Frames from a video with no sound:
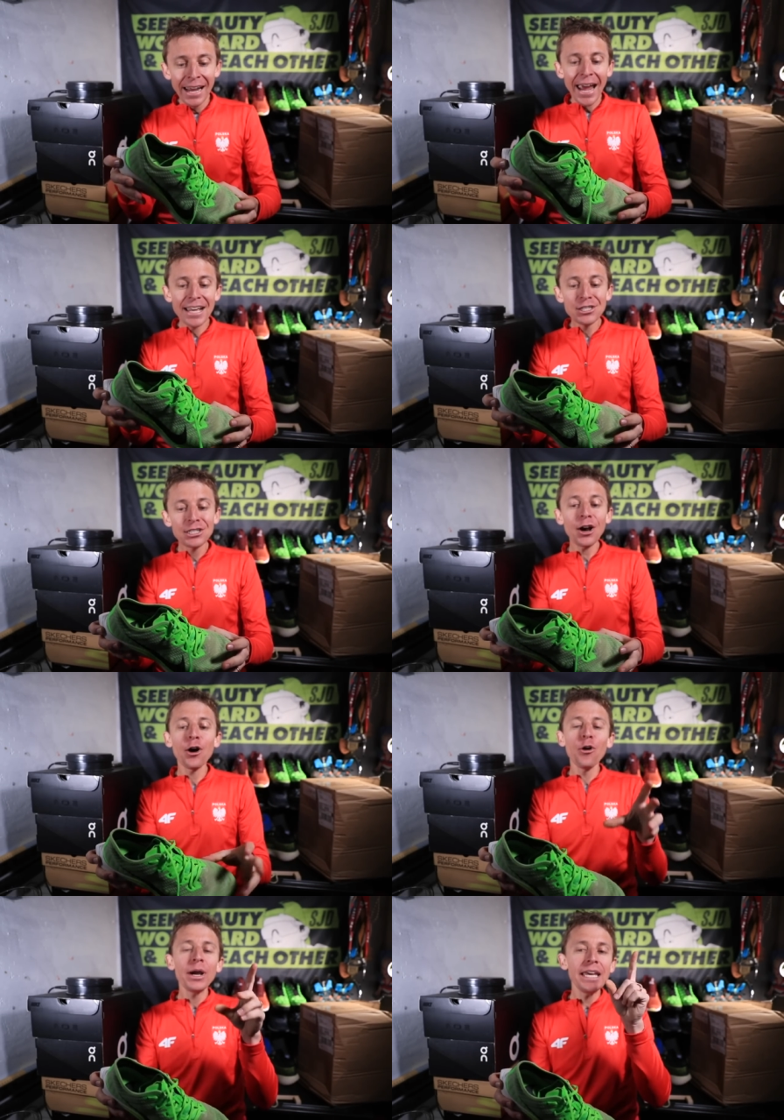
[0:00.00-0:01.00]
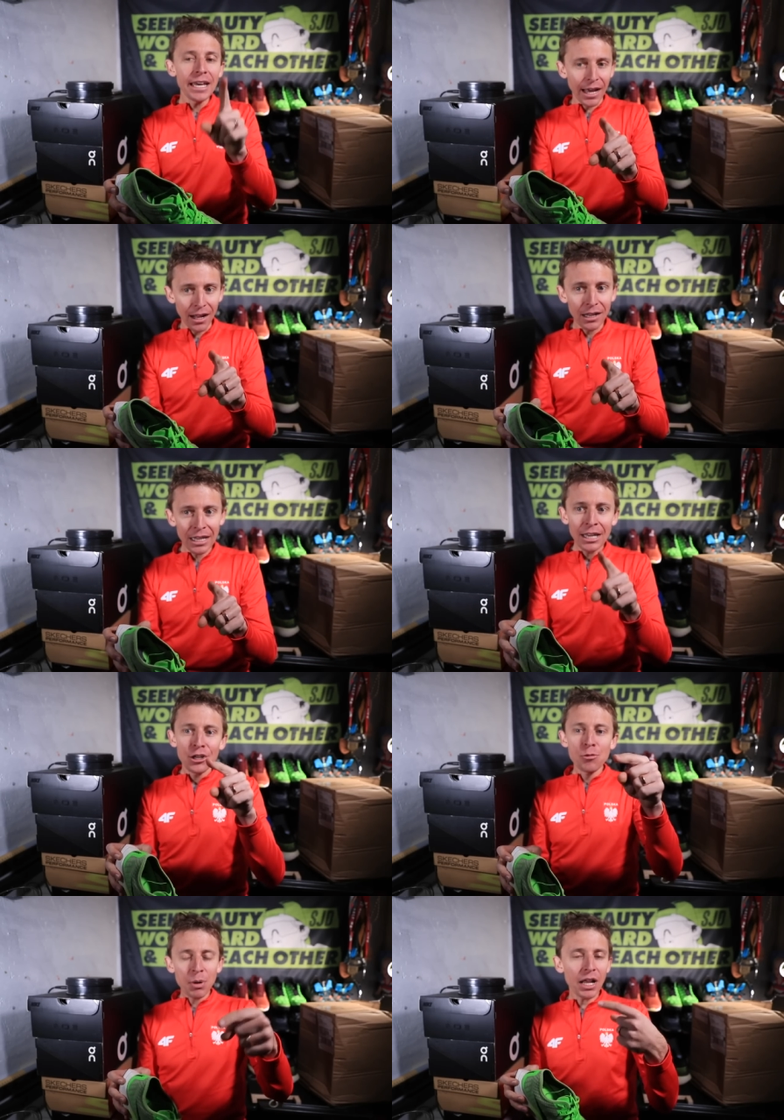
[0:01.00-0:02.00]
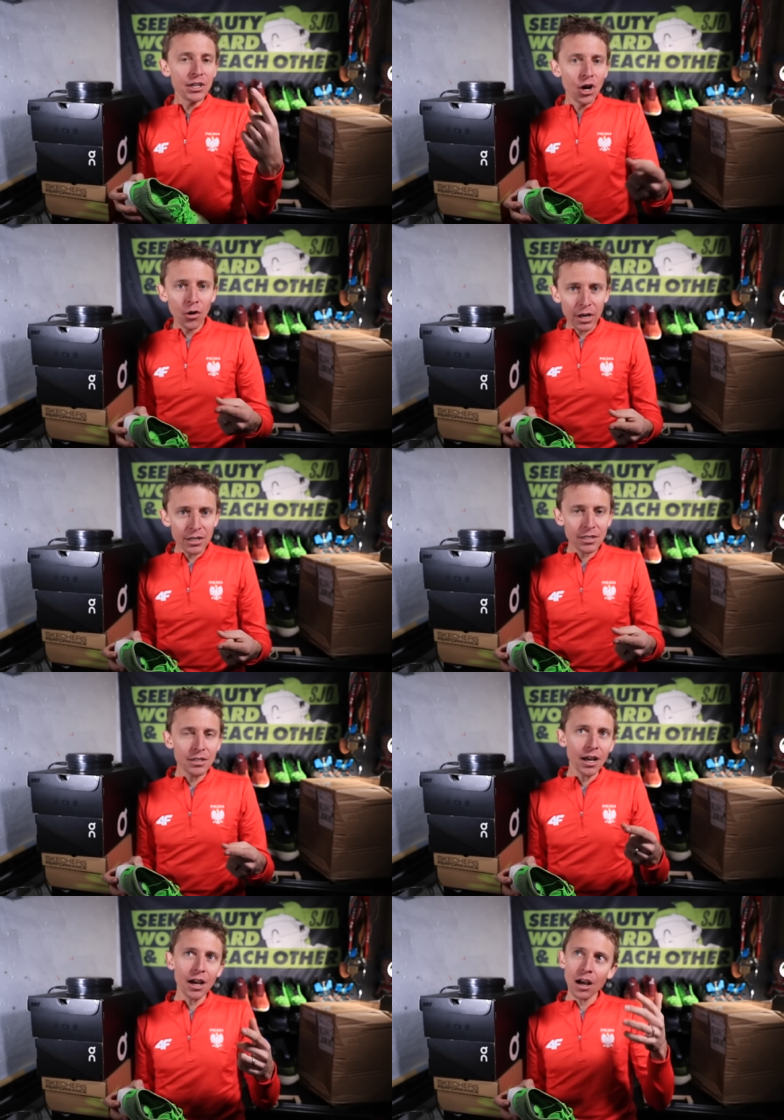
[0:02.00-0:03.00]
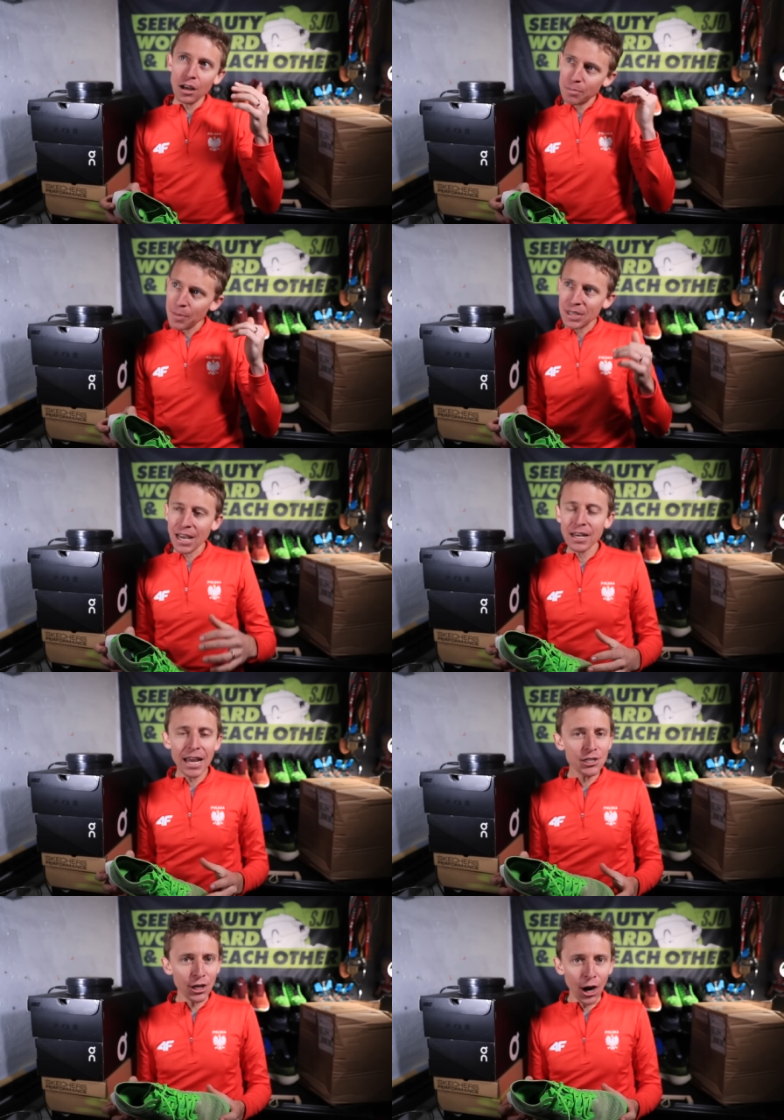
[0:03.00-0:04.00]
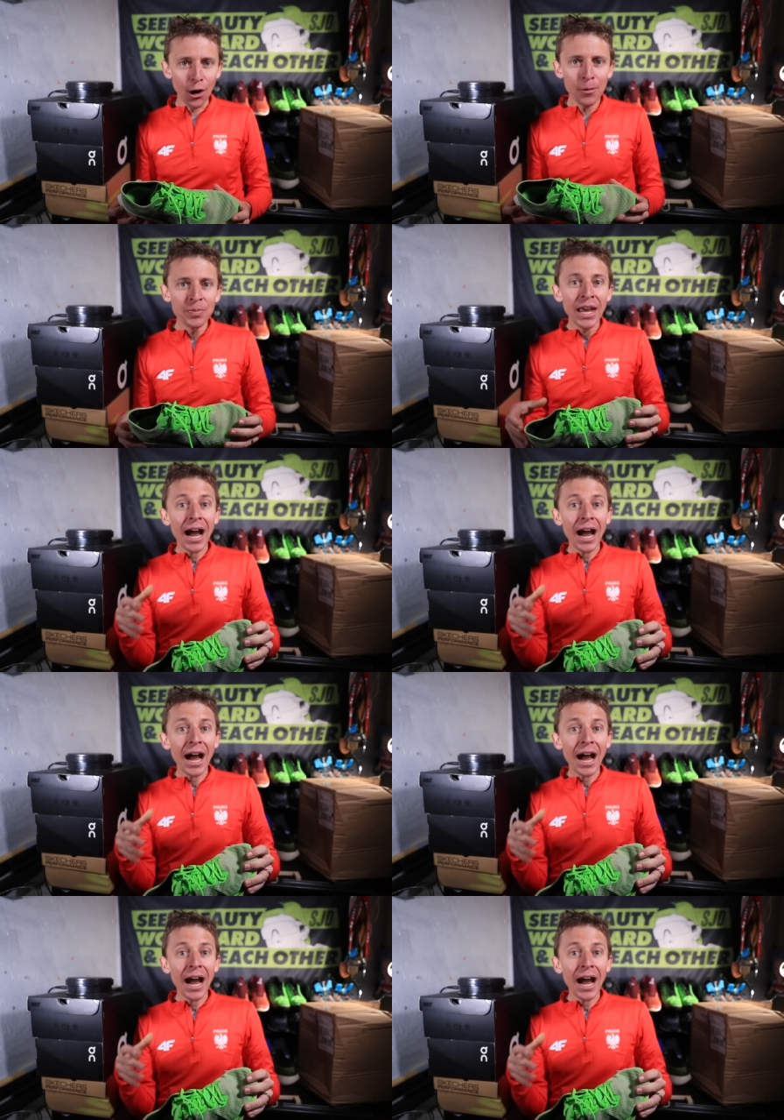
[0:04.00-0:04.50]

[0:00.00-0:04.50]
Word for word: And so, E L, you probably noticed uh, maybe ten days ago,